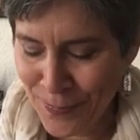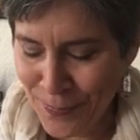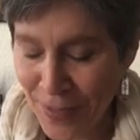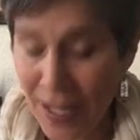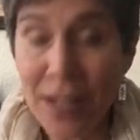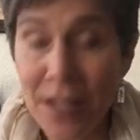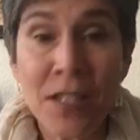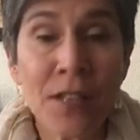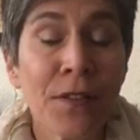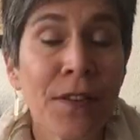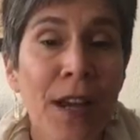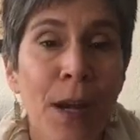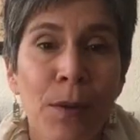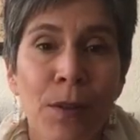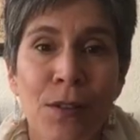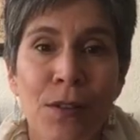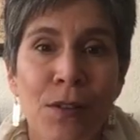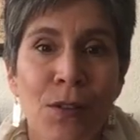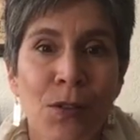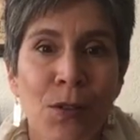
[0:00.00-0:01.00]
It's a
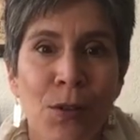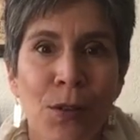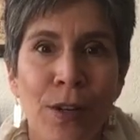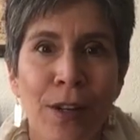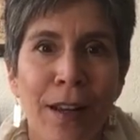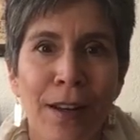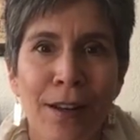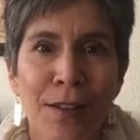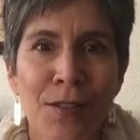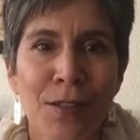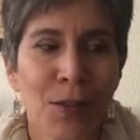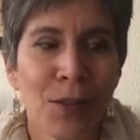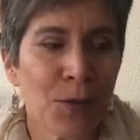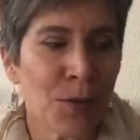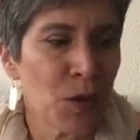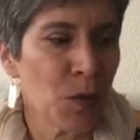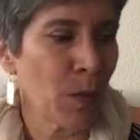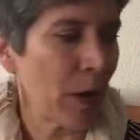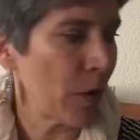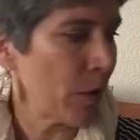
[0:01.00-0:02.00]
fabulous story, and it's so
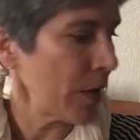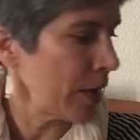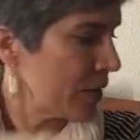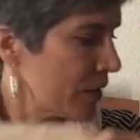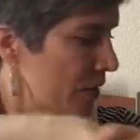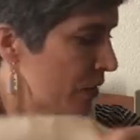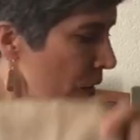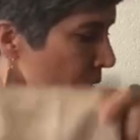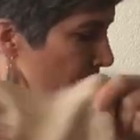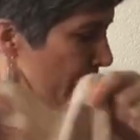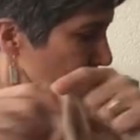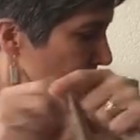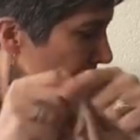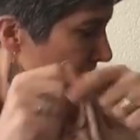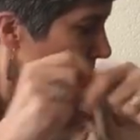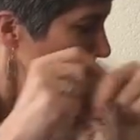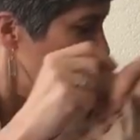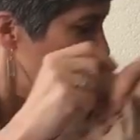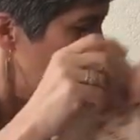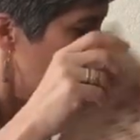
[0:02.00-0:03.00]
inspiring. So
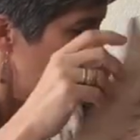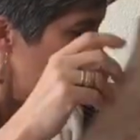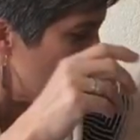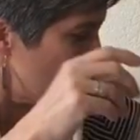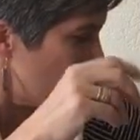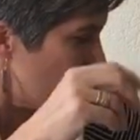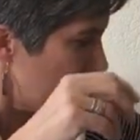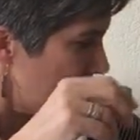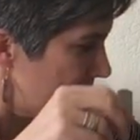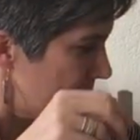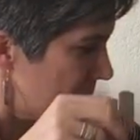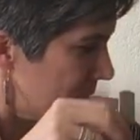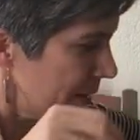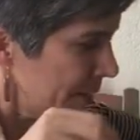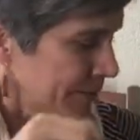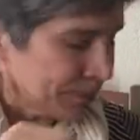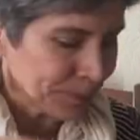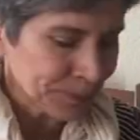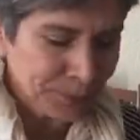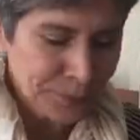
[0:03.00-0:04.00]
that's what I did,
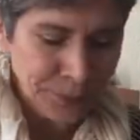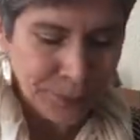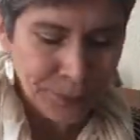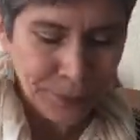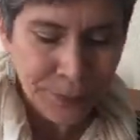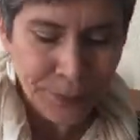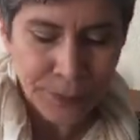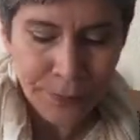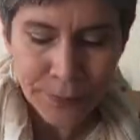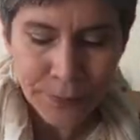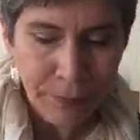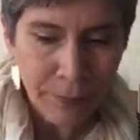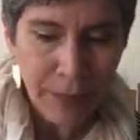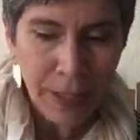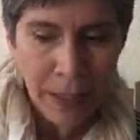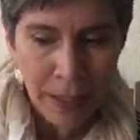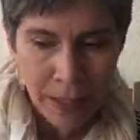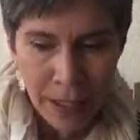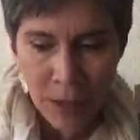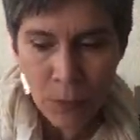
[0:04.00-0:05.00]

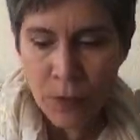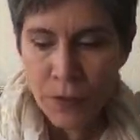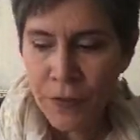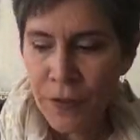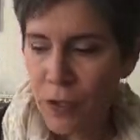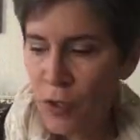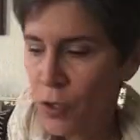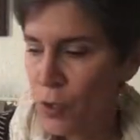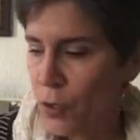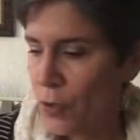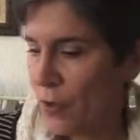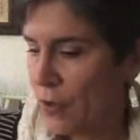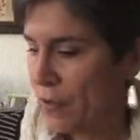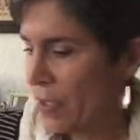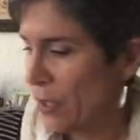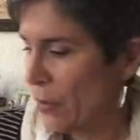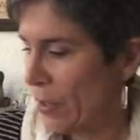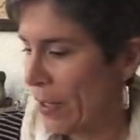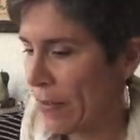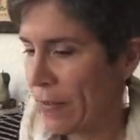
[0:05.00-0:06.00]
and I will finish her this
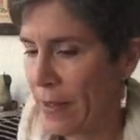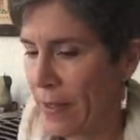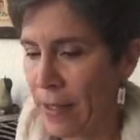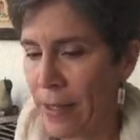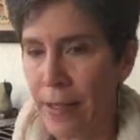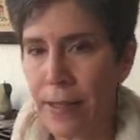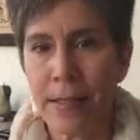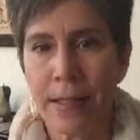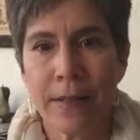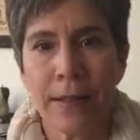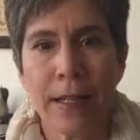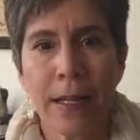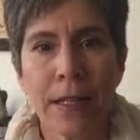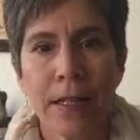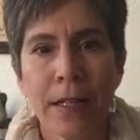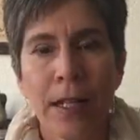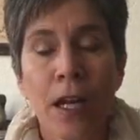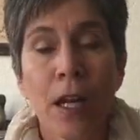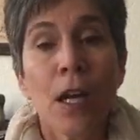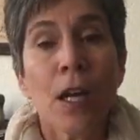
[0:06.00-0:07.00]
year. I think I said that.
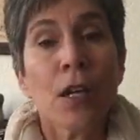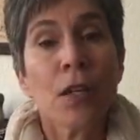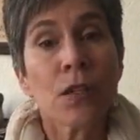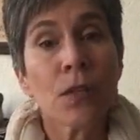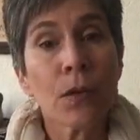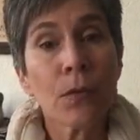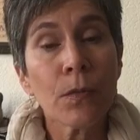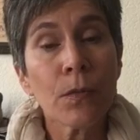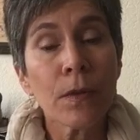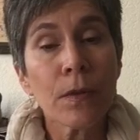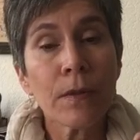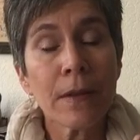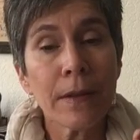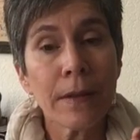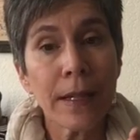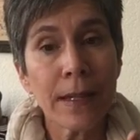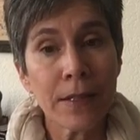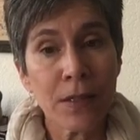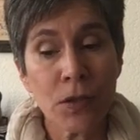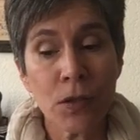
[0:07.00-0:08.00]
So
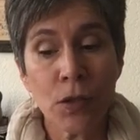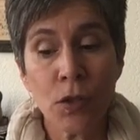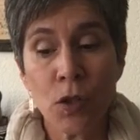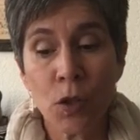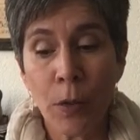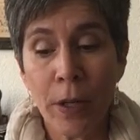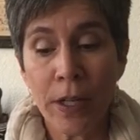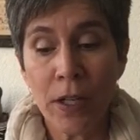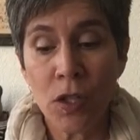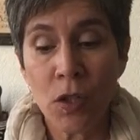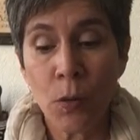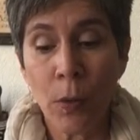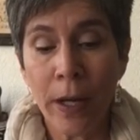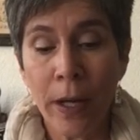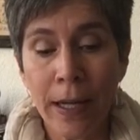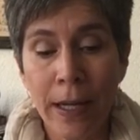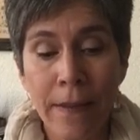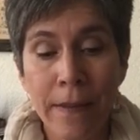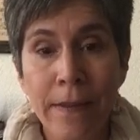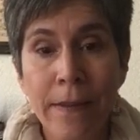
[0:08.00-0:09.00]
let's do
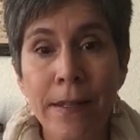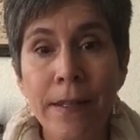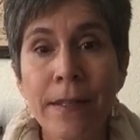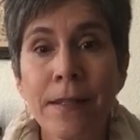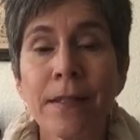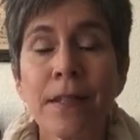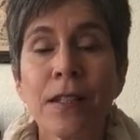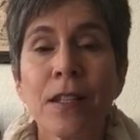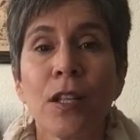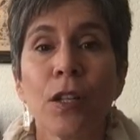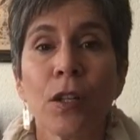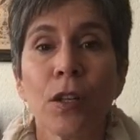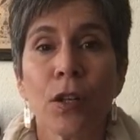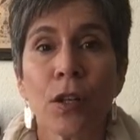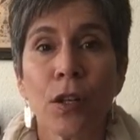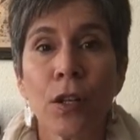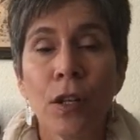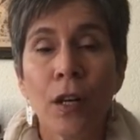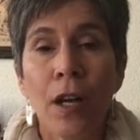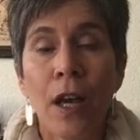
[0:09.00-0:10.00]
2020. This
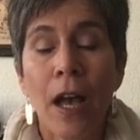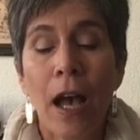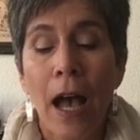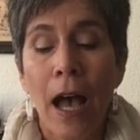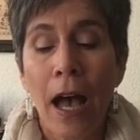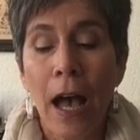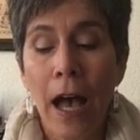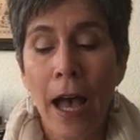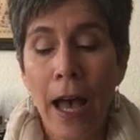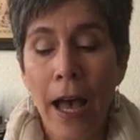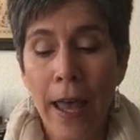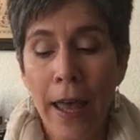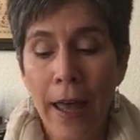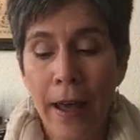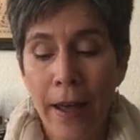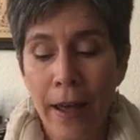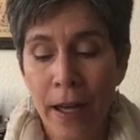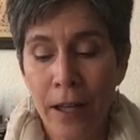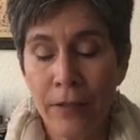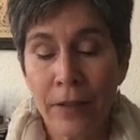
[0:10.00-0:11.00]
year, I
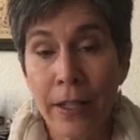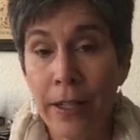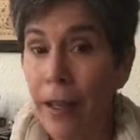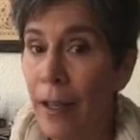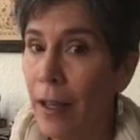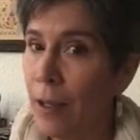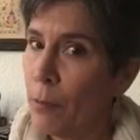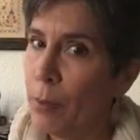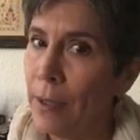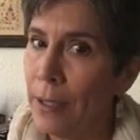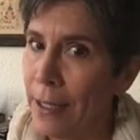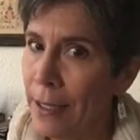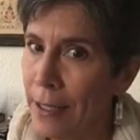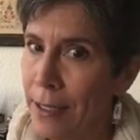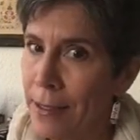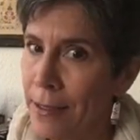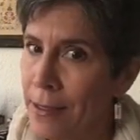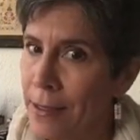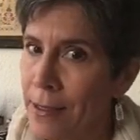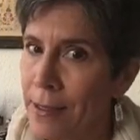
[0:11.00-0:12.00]
have, again,
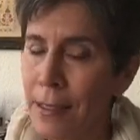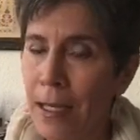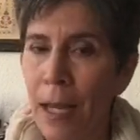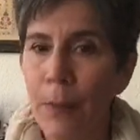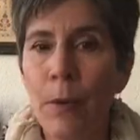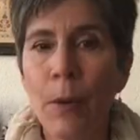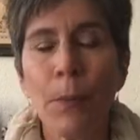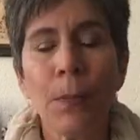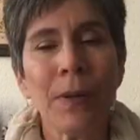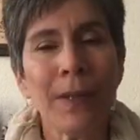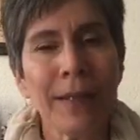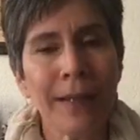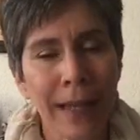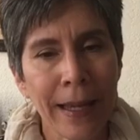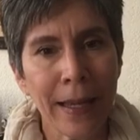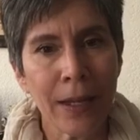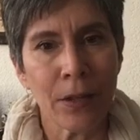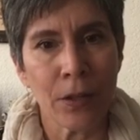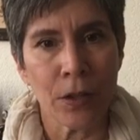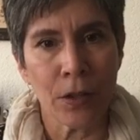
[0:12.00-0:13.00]
plans. I'm a
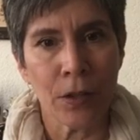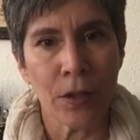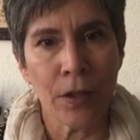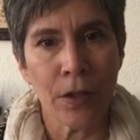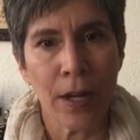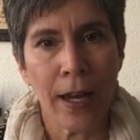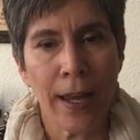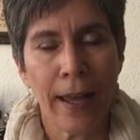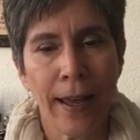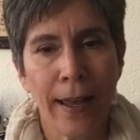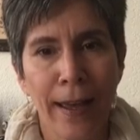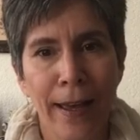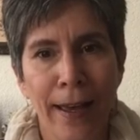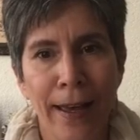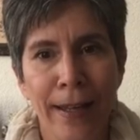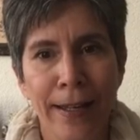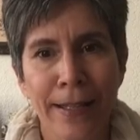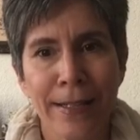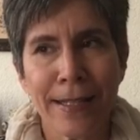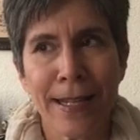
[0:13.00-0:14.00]
planner,
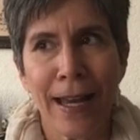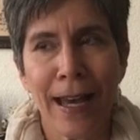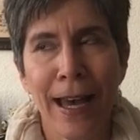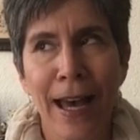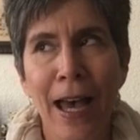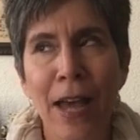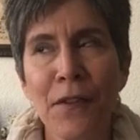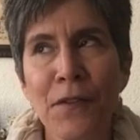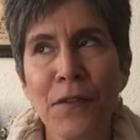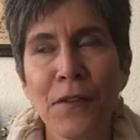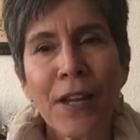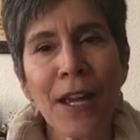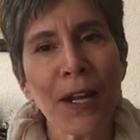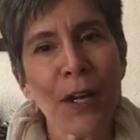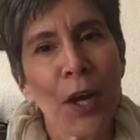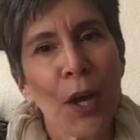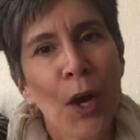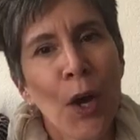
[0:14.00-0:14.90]
and I forget,